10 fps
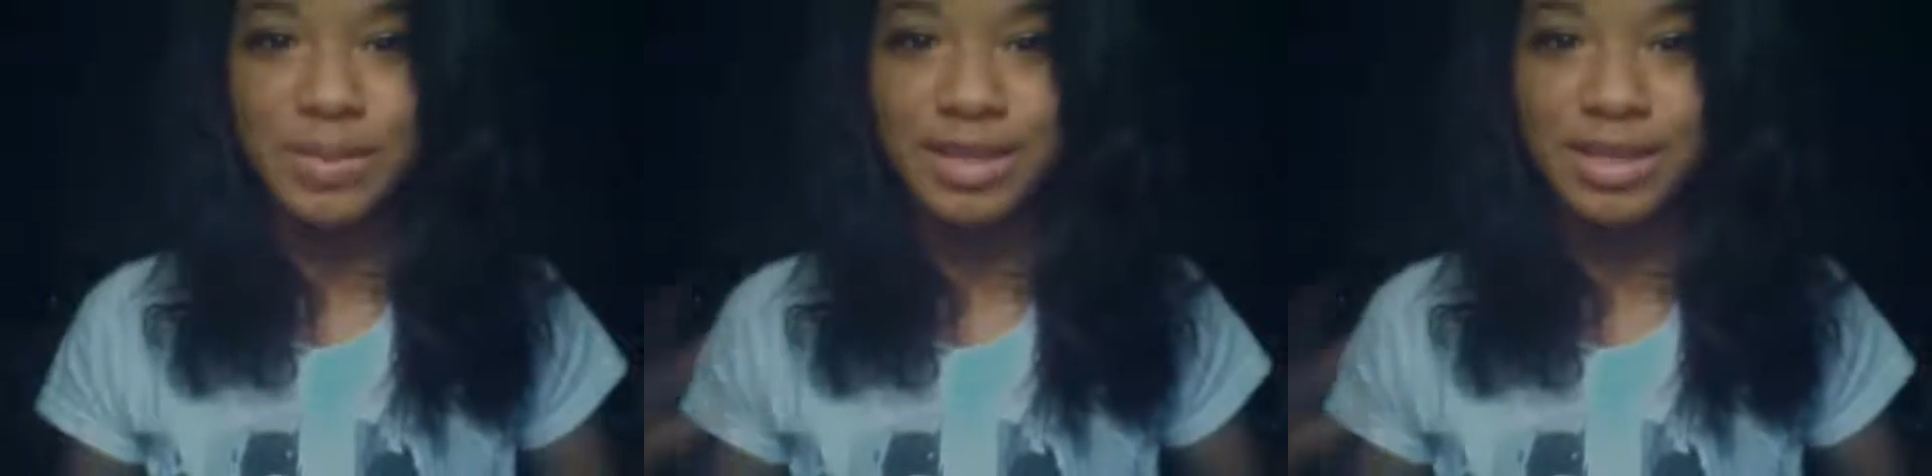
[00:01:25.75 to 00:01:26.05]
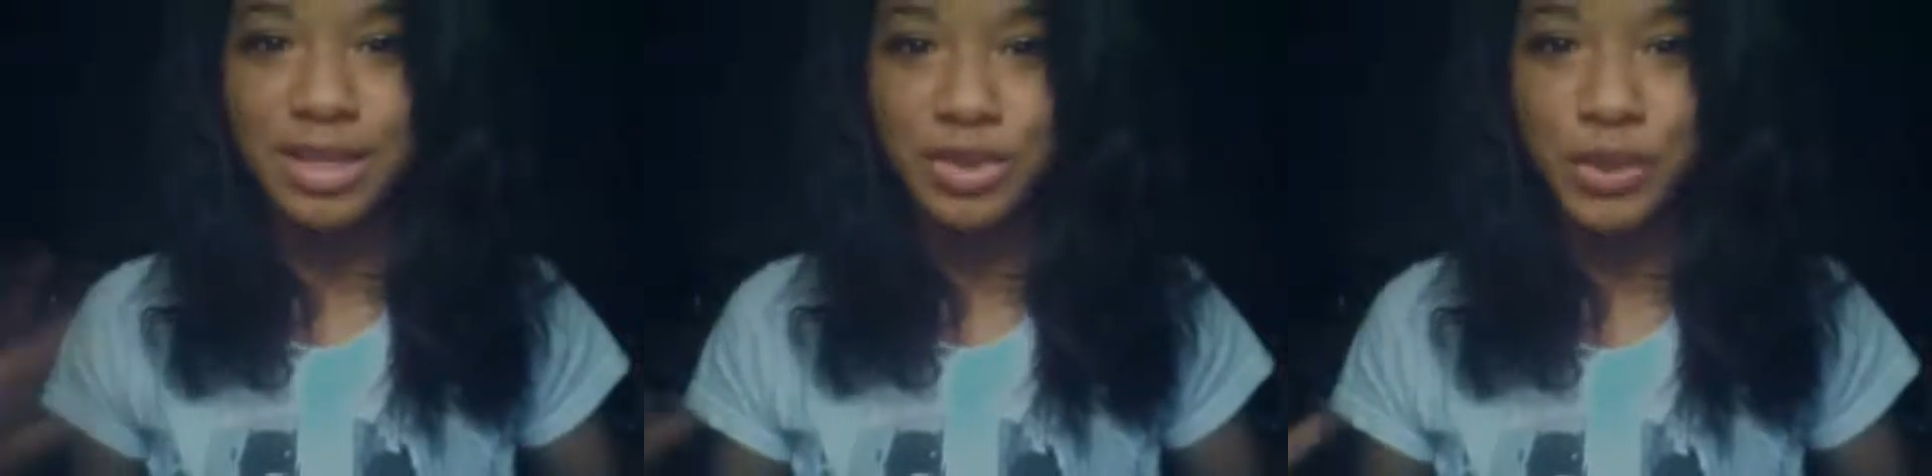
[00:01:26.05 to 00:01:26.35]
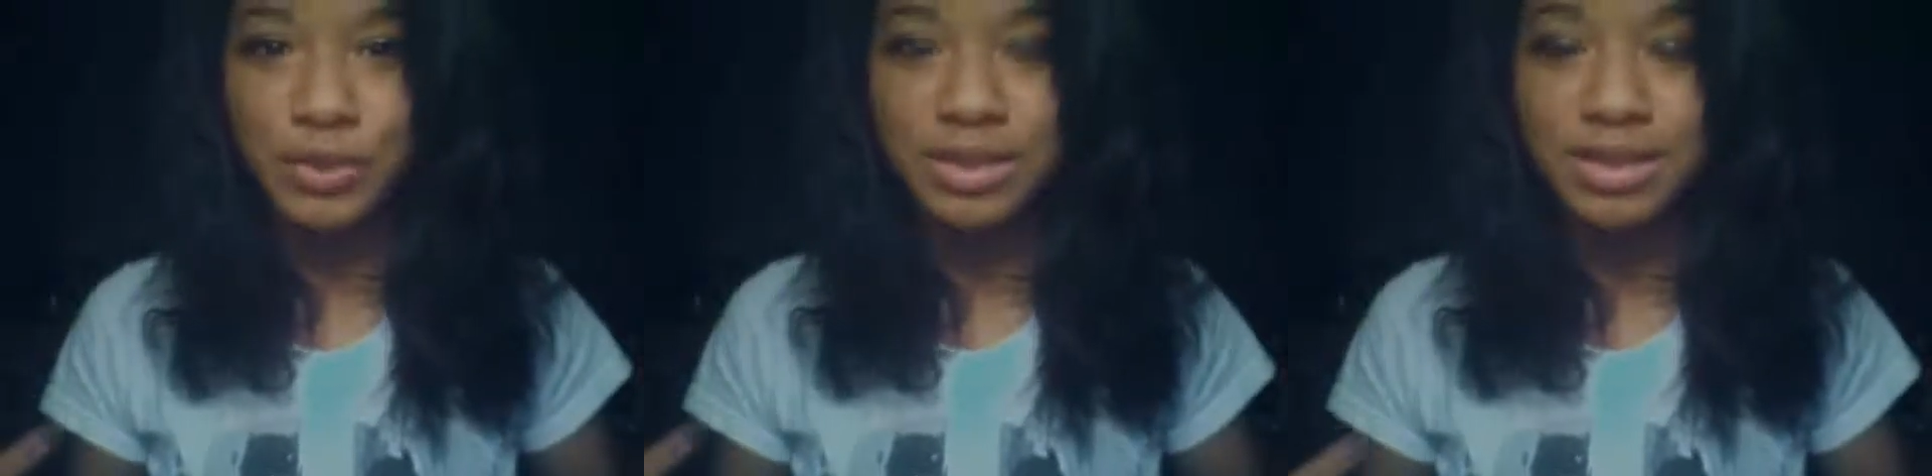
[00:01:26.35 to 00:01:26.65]
intro
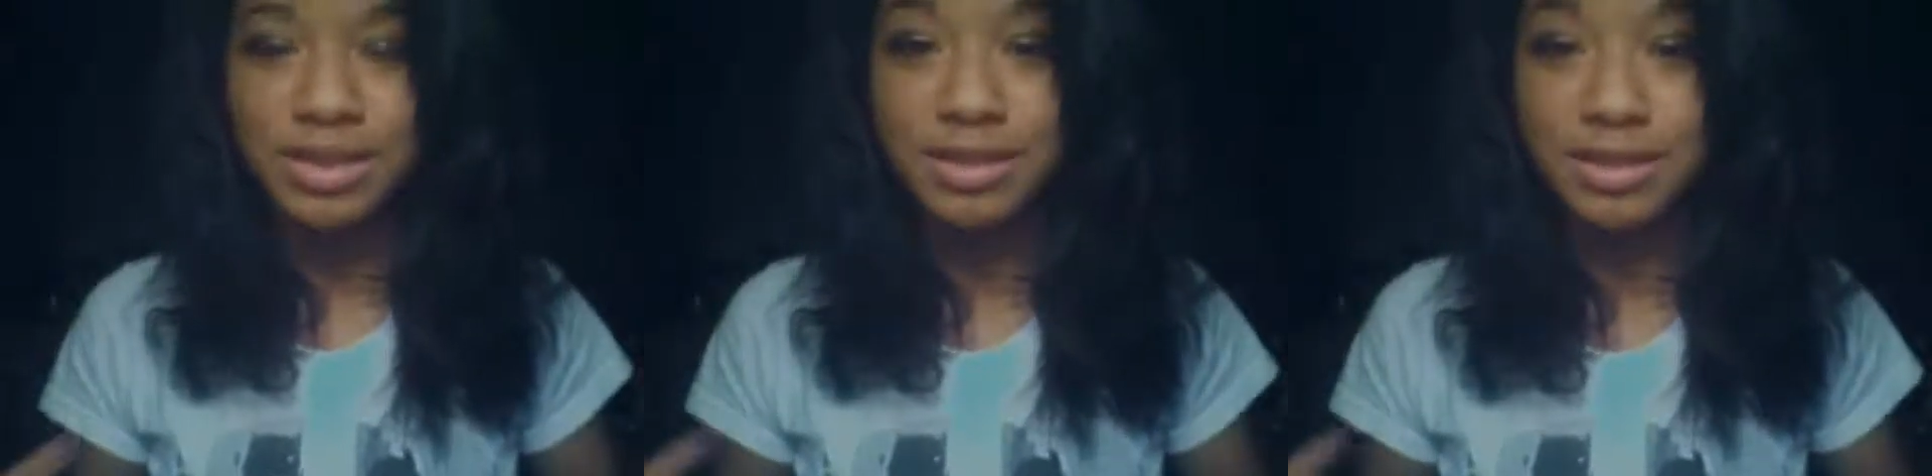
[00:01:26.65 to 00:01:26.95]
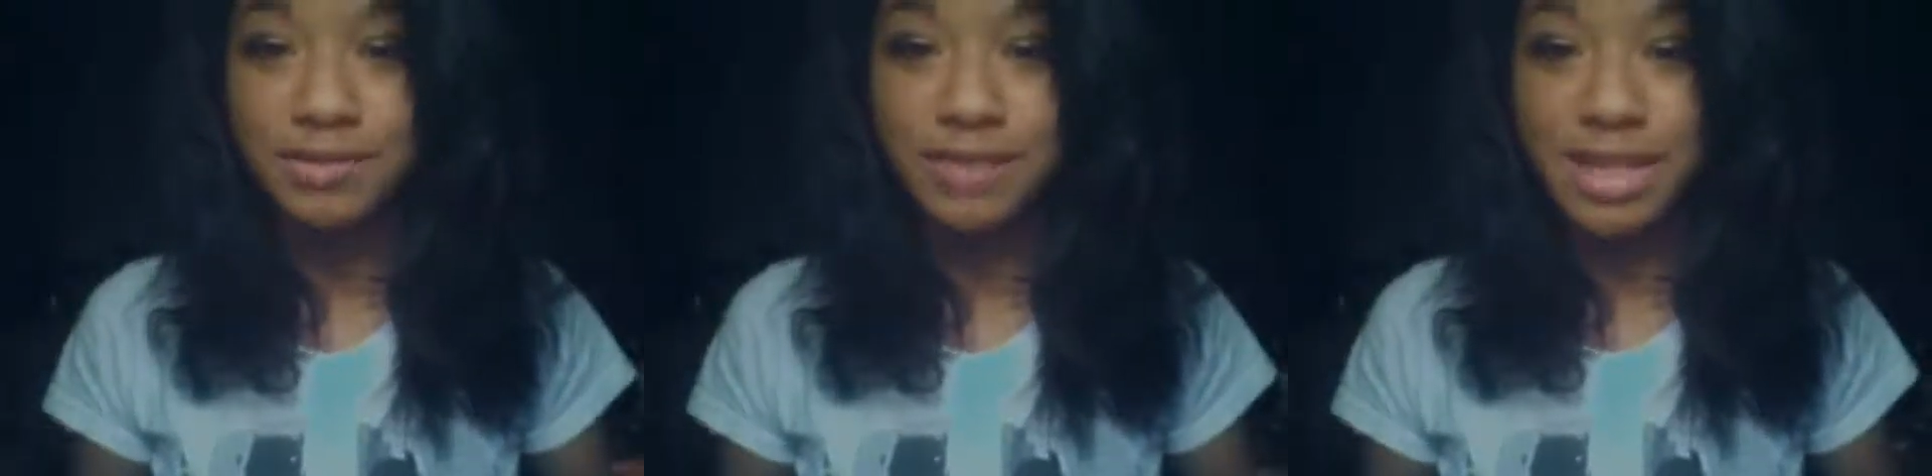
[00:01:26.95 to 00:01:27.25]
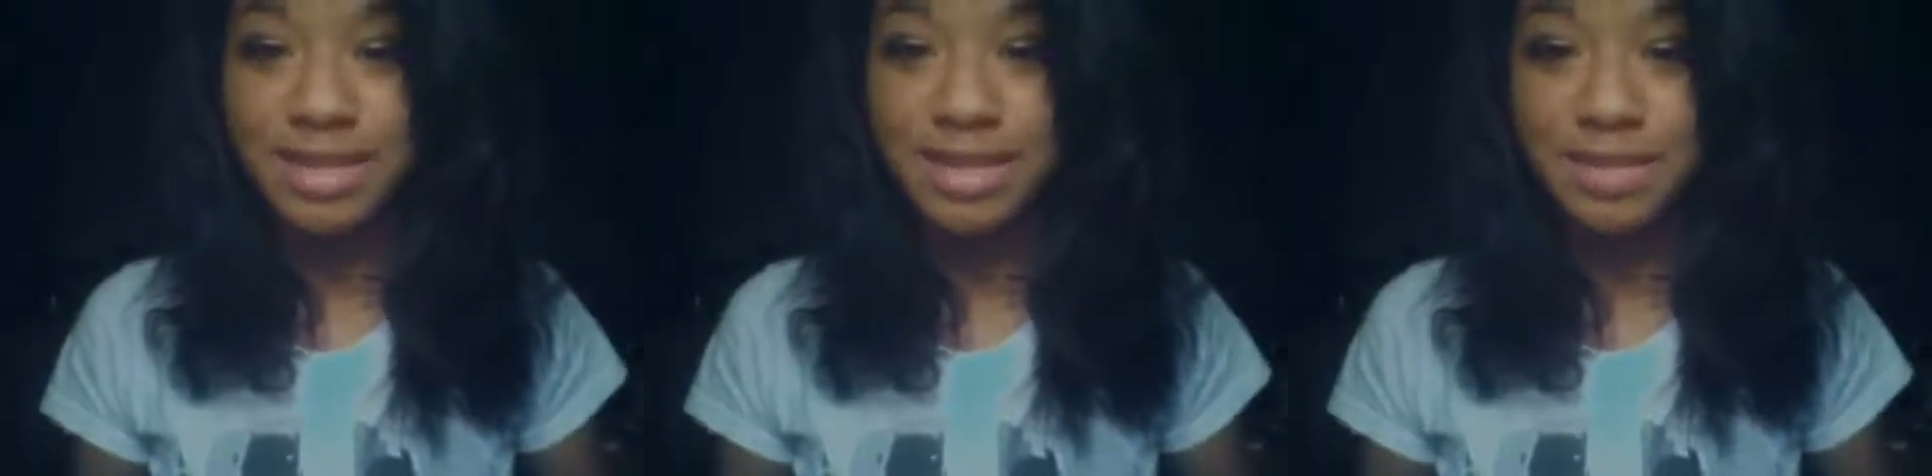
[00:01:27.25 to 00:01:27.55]
to the vid that's
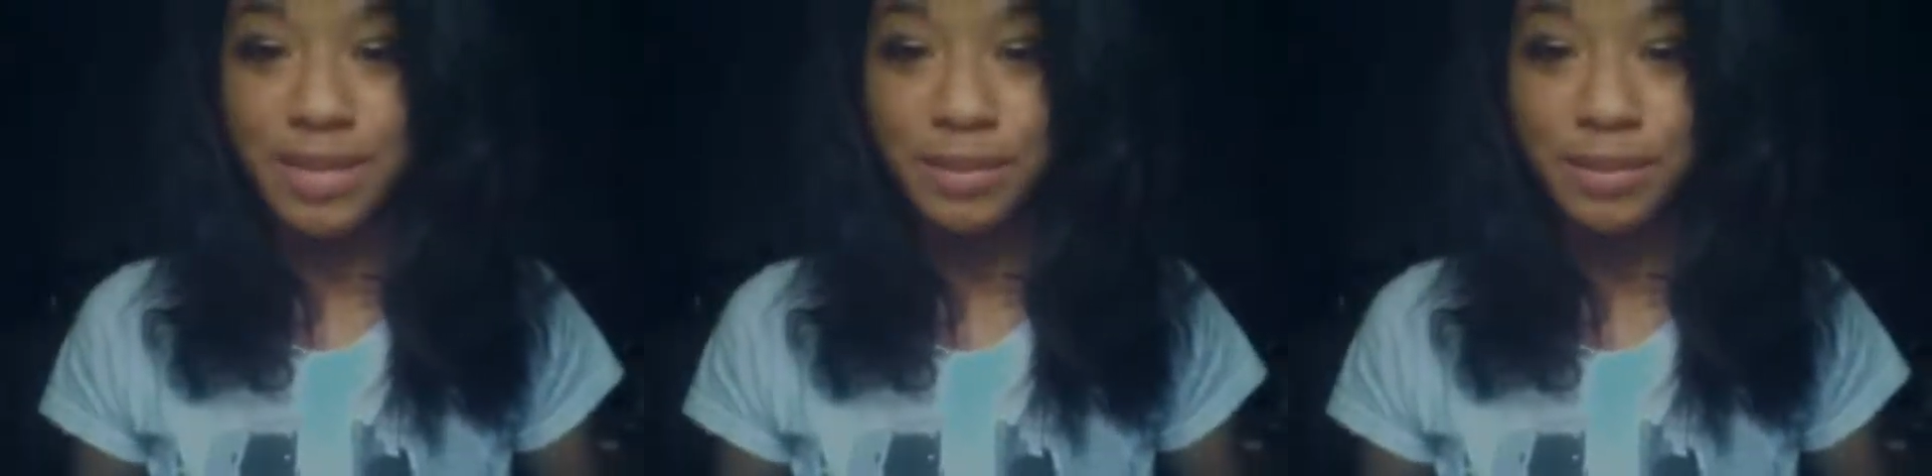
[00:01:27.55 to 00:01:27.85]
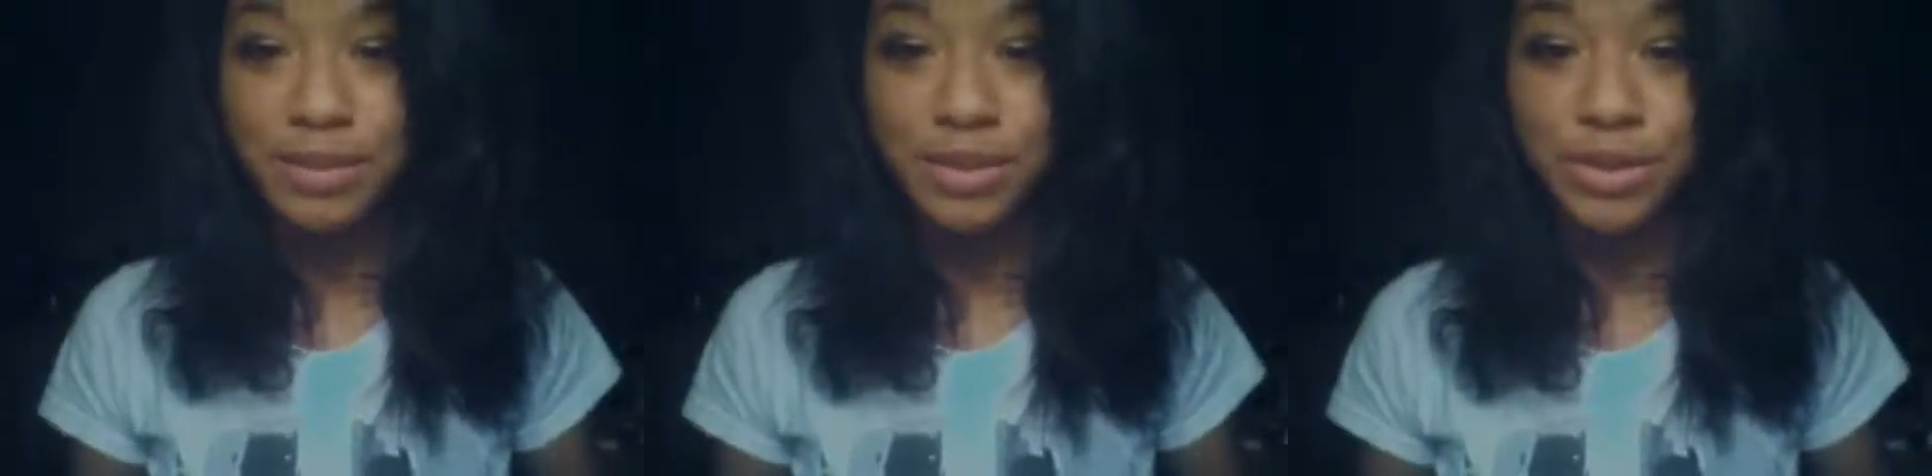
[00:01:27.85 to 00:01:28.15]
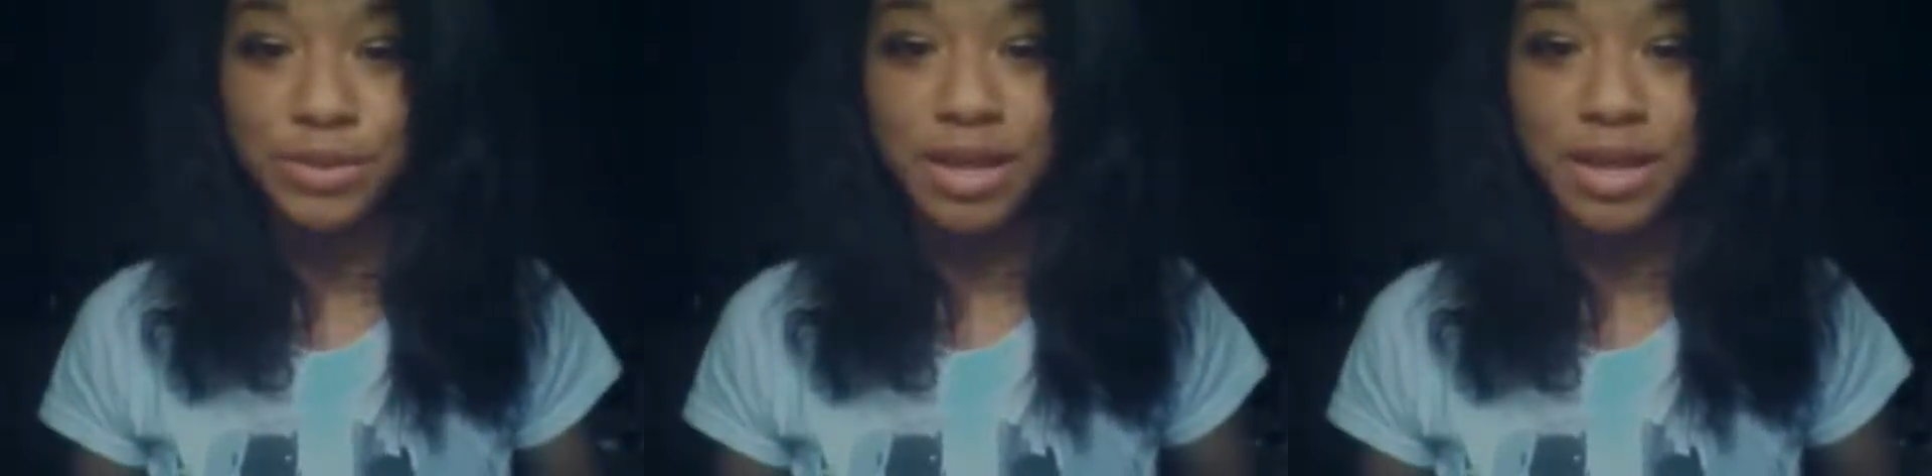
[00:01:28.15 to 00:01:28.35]
going to be coming up soon,